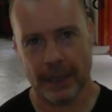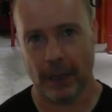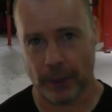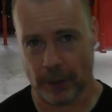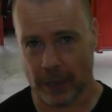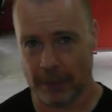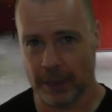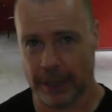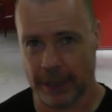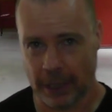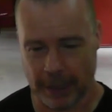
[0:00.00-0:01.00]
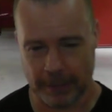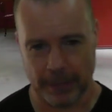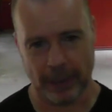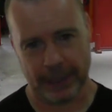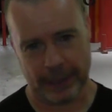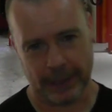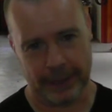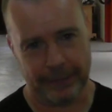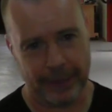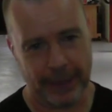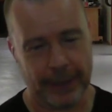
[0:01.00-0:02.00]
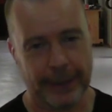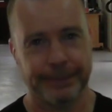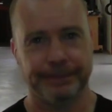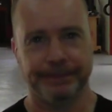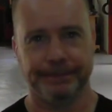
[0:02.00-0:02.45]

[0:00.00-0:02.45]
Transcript: ultra-high molecular weight polyethylene video,